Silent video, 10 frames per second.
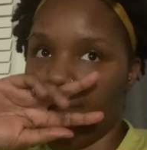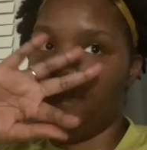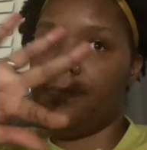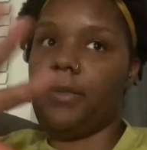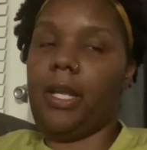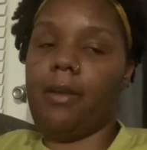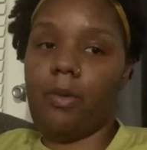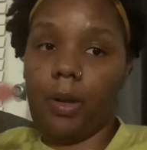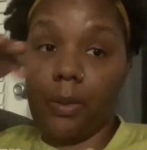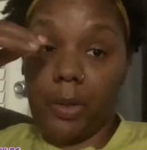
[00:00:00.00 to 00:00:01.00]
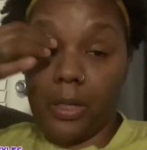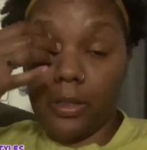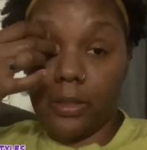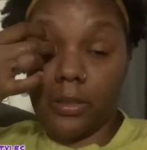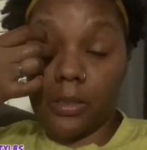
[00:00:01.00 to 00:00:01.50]
the giveaway
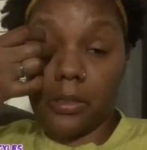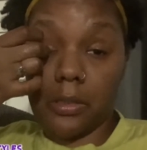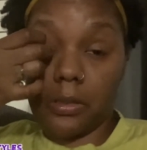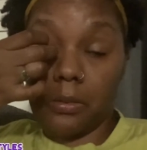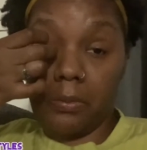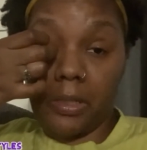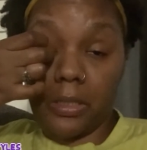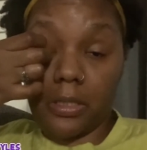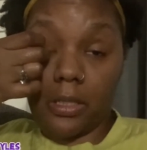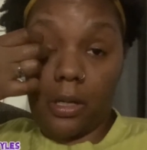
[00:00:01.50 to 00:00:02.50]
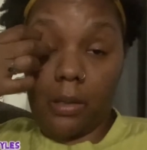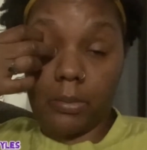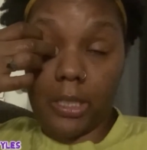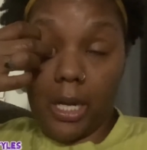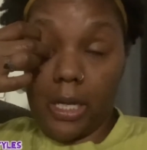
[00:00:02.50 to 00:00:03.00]
winners which um
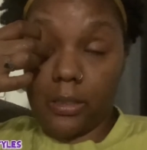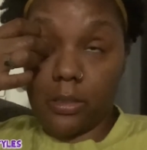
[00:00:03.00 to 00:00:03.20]
shout out